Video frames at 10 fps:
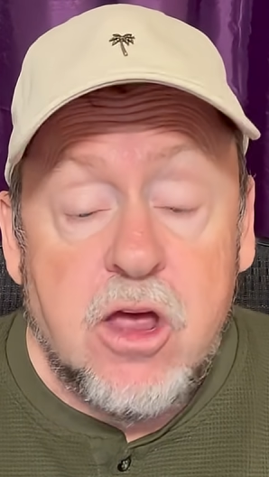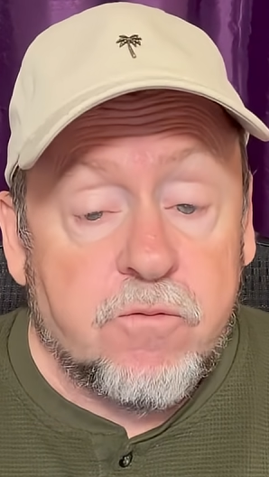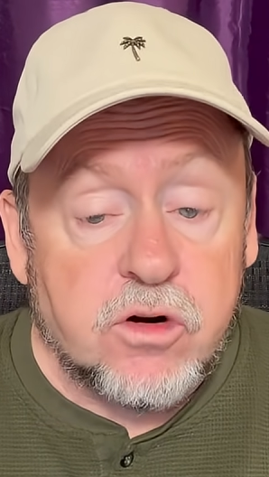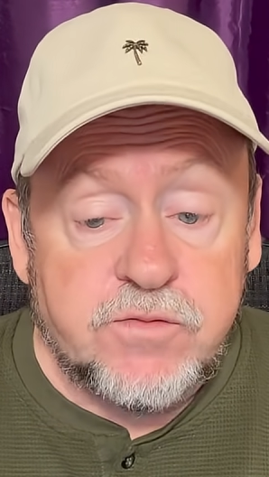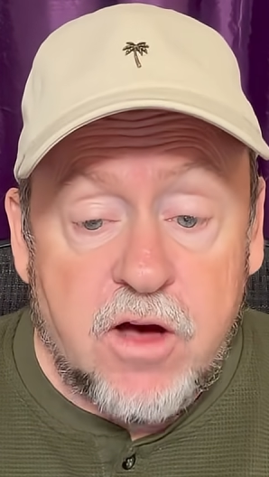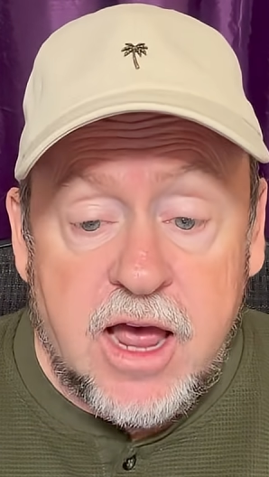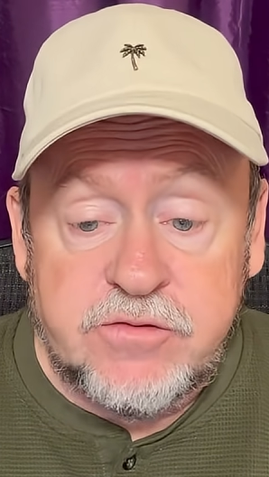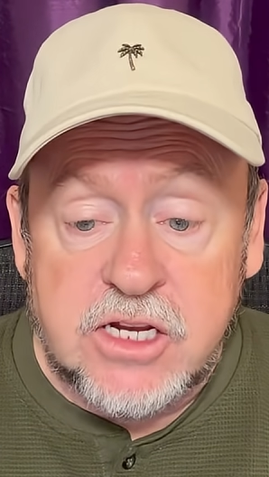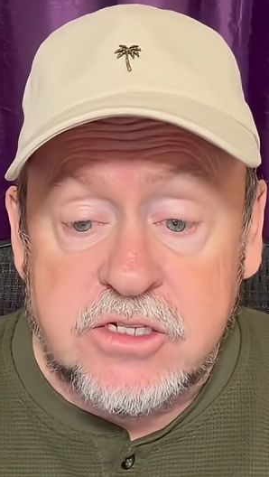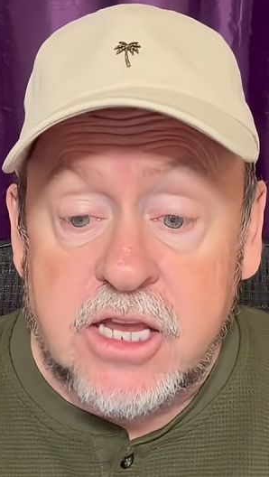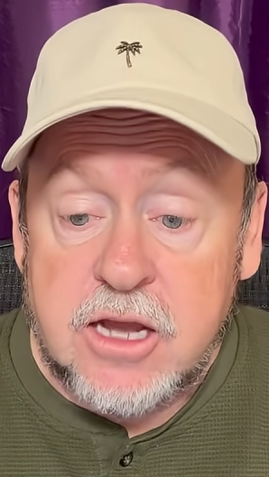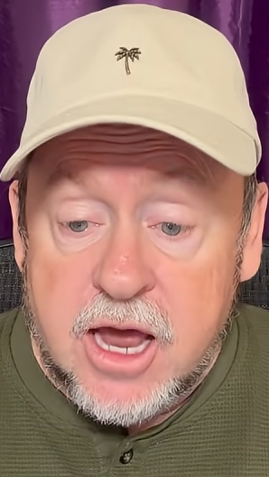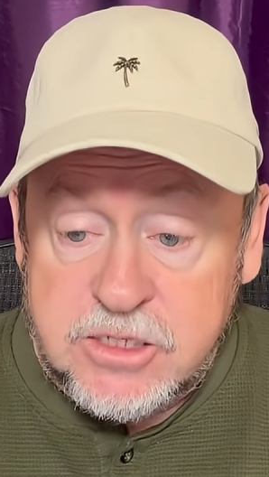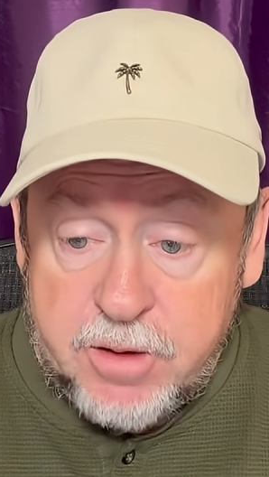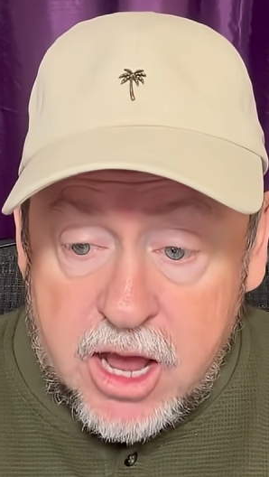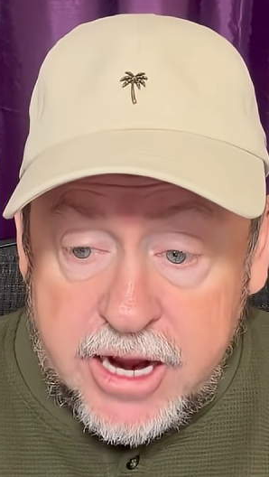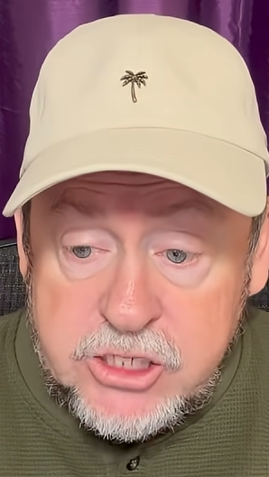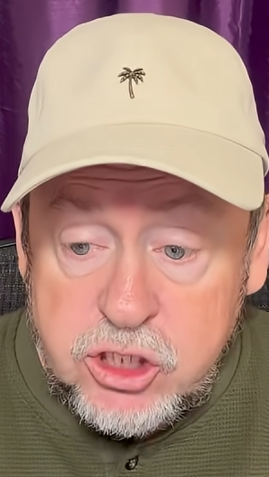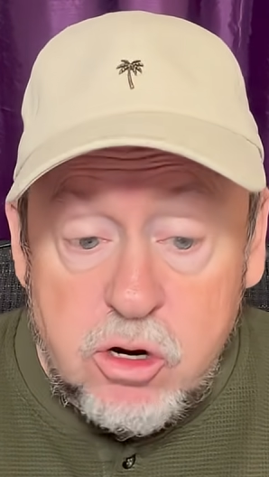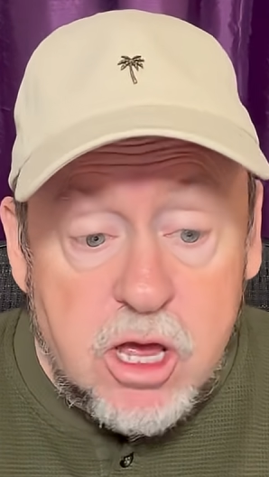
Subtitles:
Verse 5 says that God is behind you,